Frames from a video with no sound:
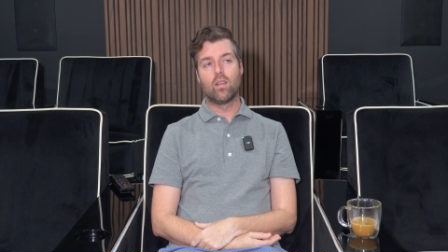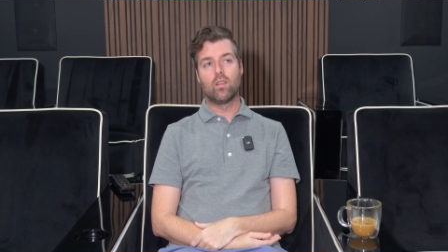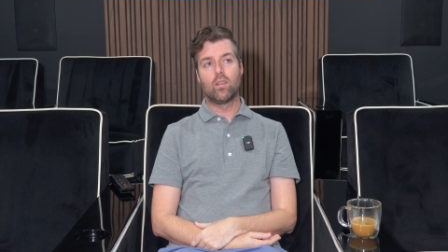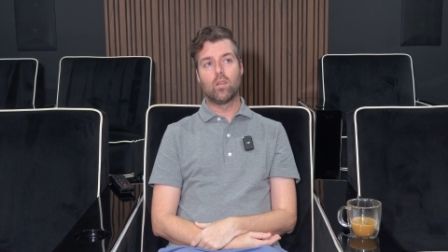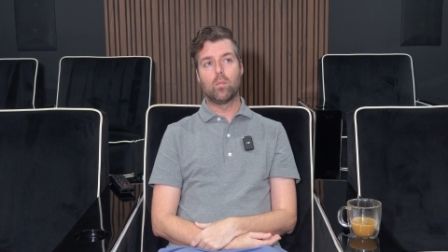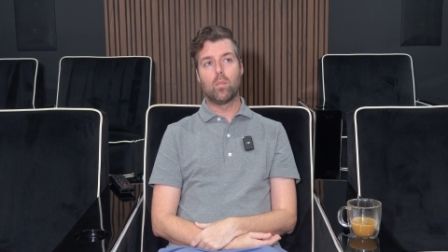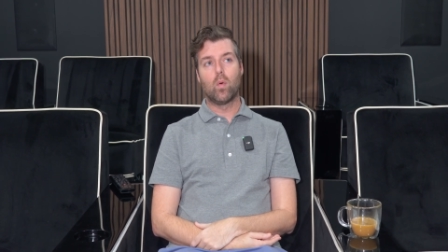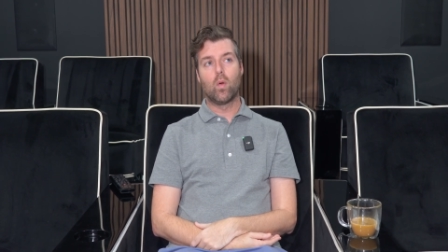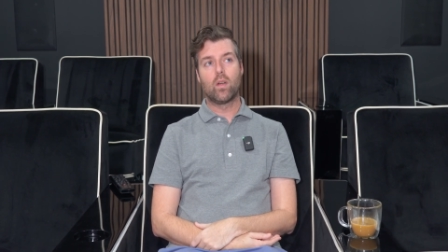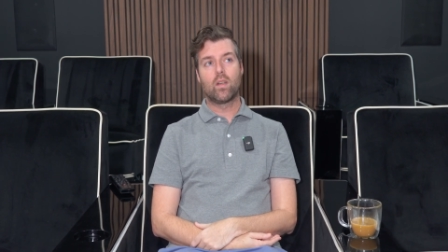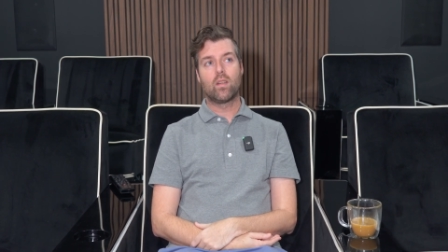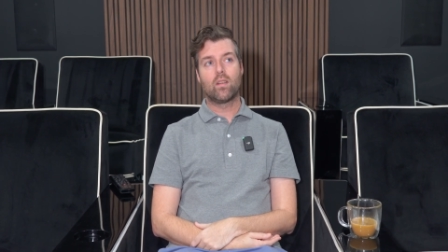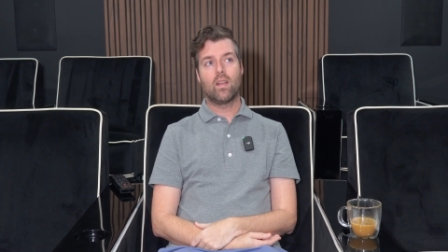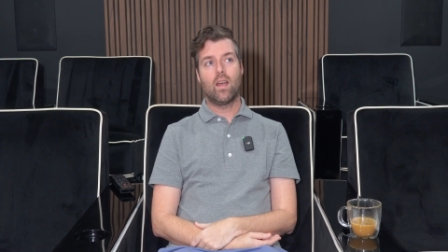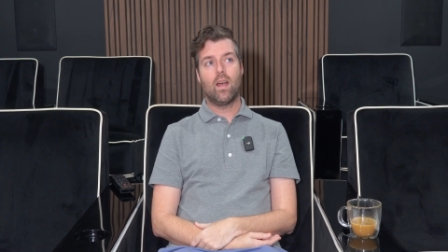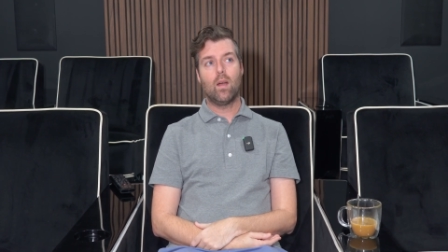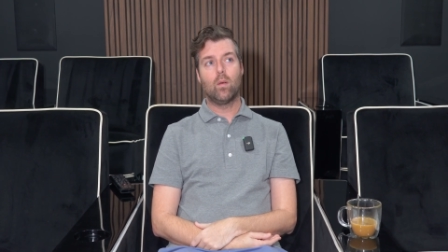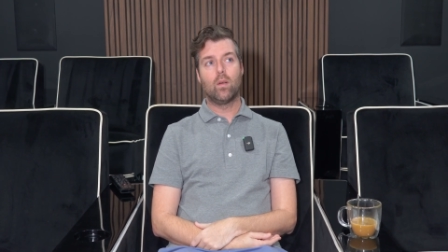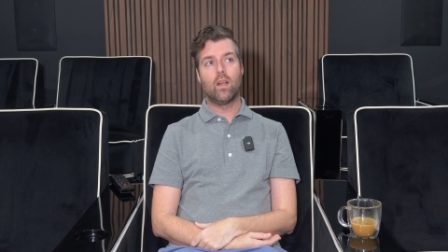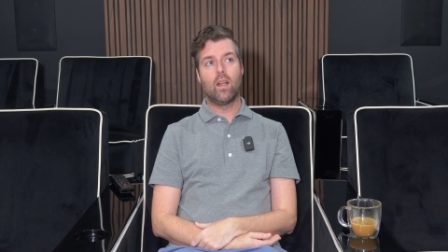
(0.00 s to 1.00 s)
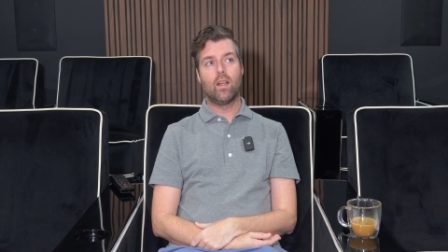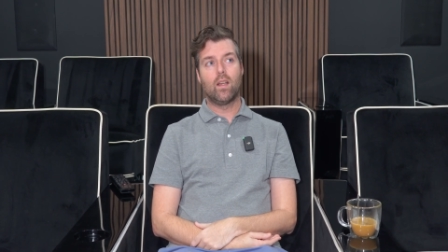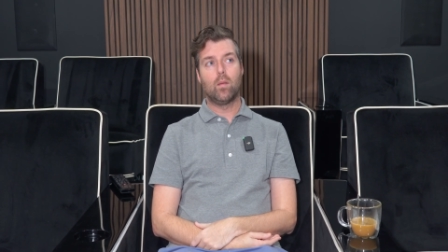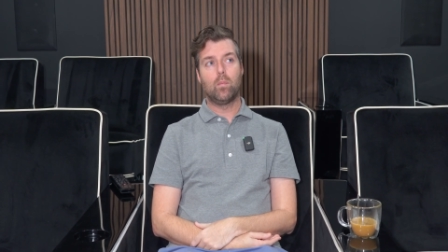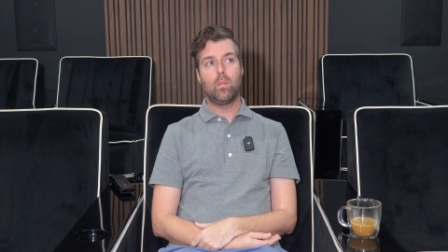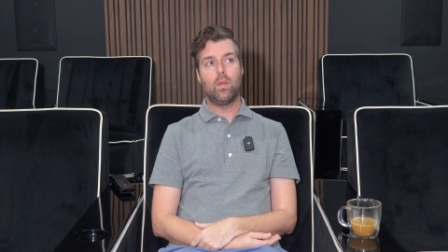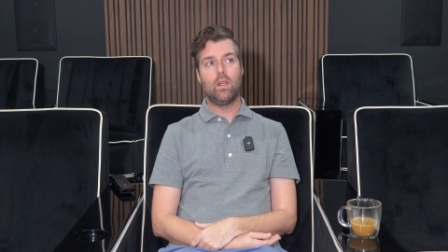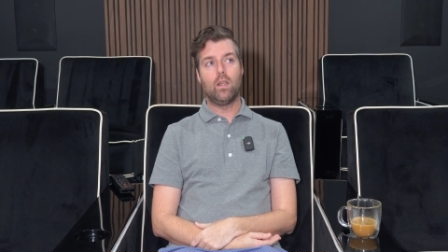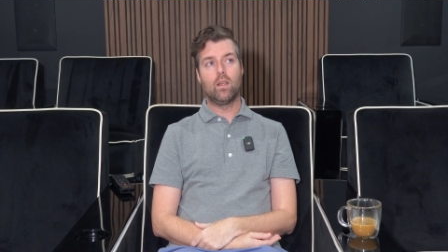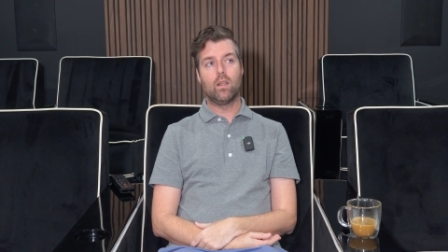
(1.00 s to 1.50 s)
that supports that would end
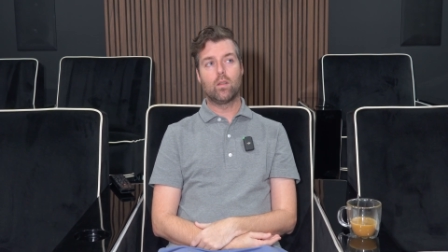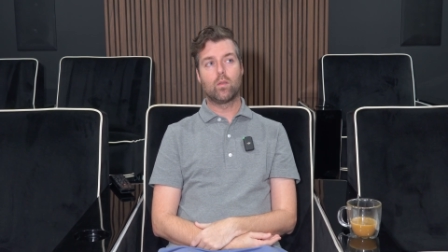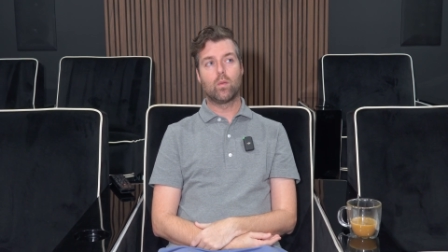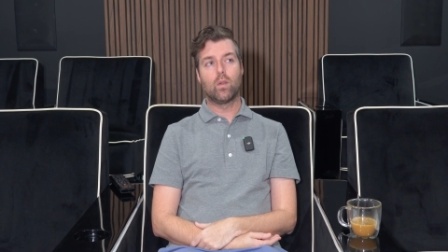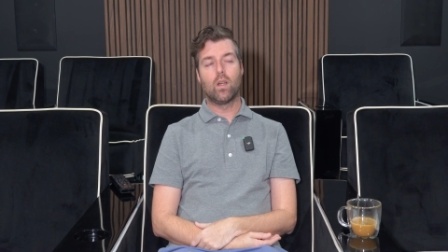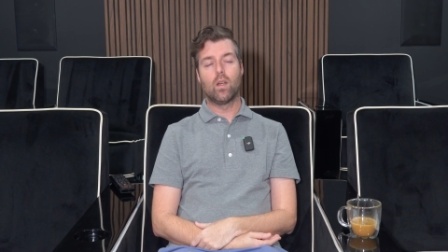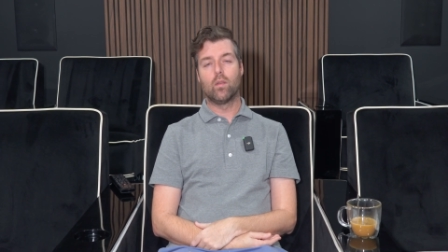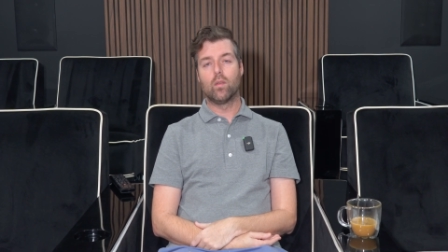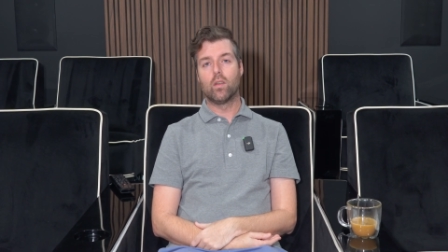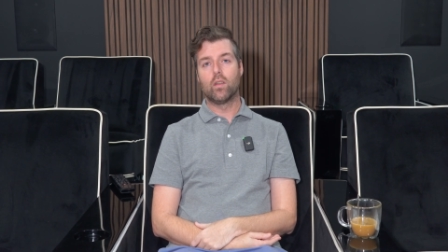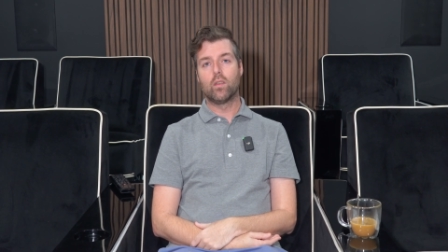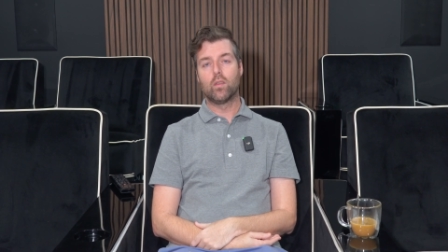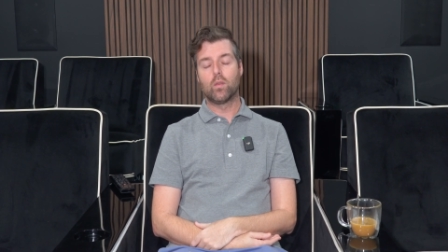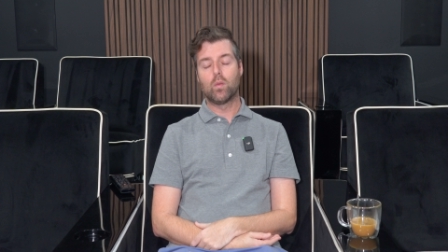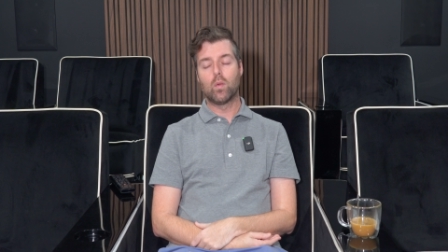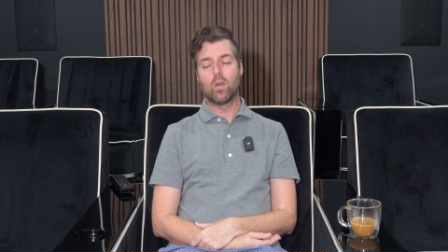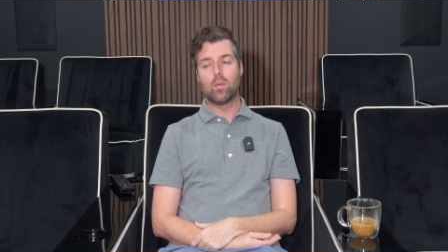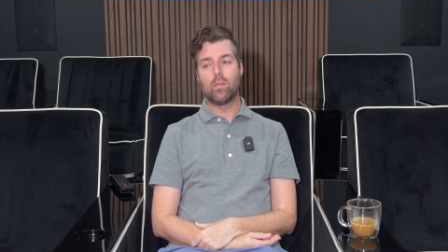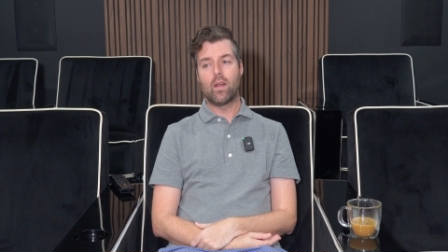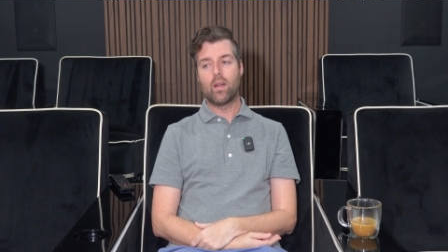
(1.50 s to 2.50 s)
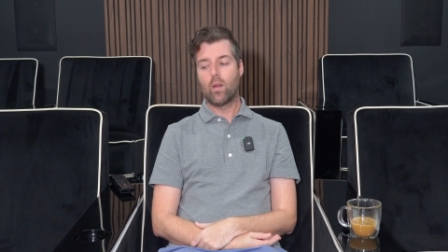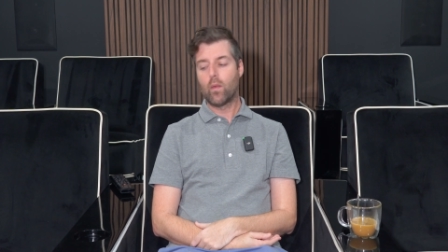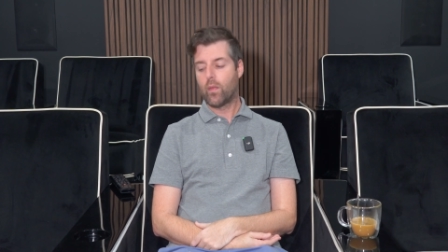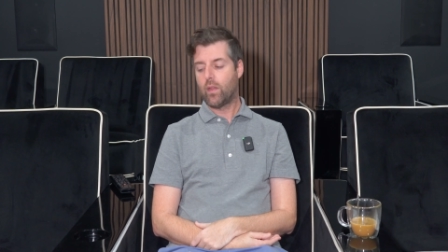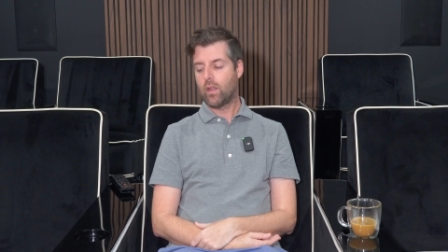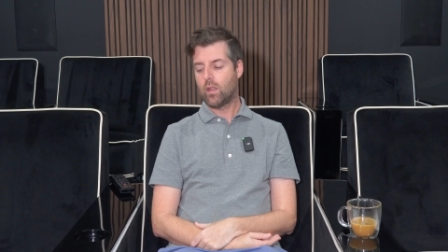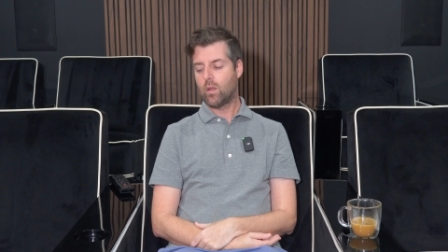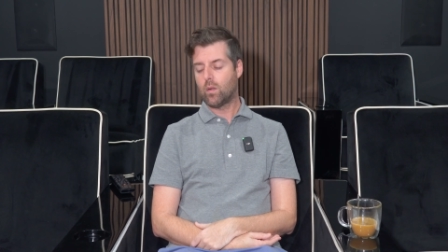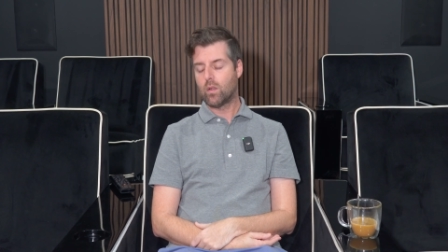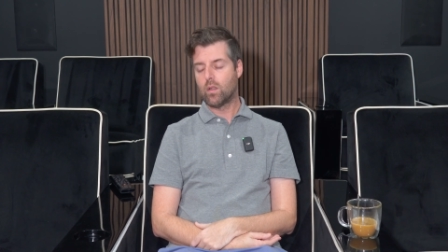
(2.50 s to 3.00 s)
up being a Trinnov or a Storm. I don't
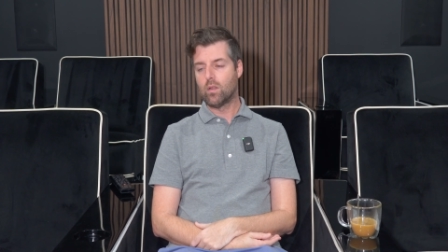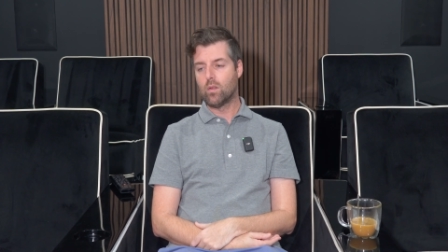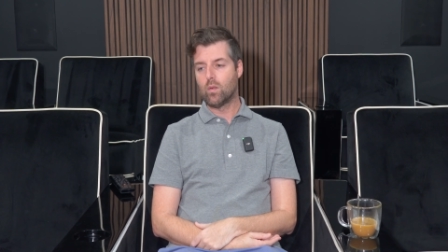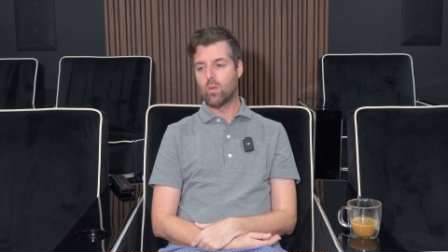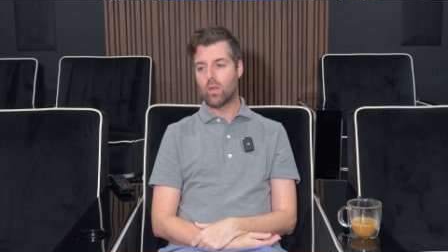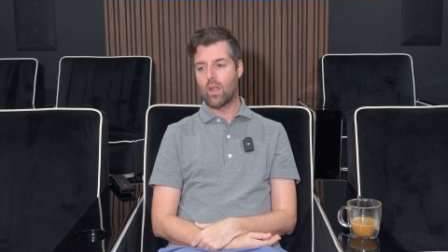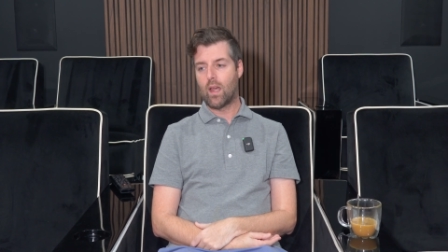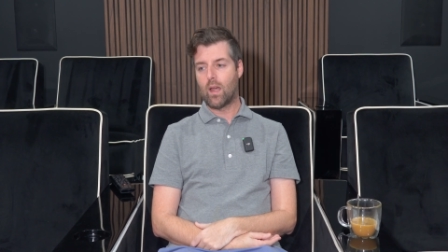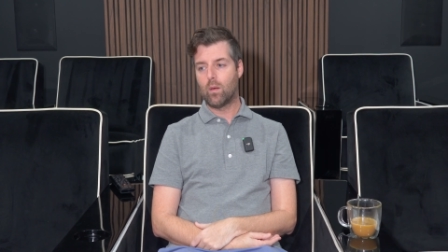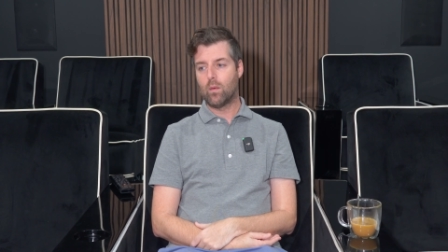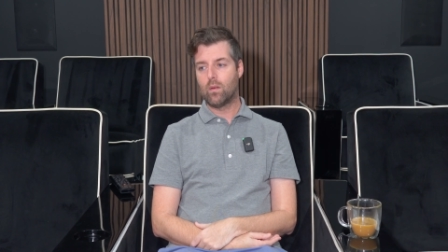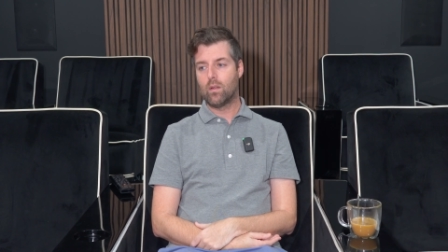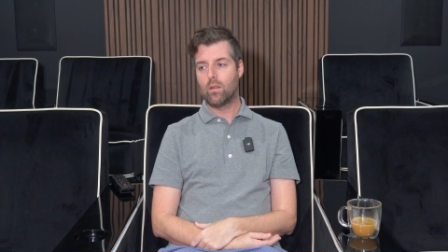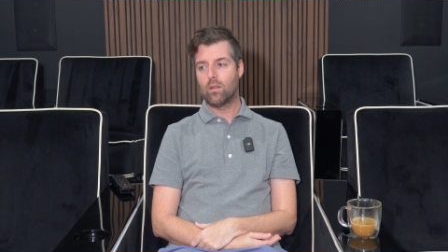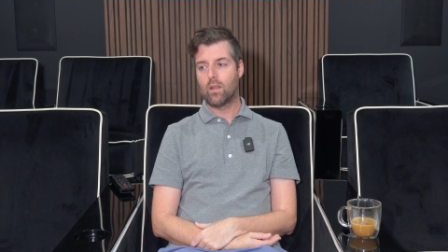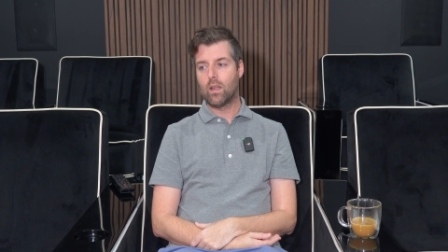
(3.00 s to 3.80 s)
think you can do that.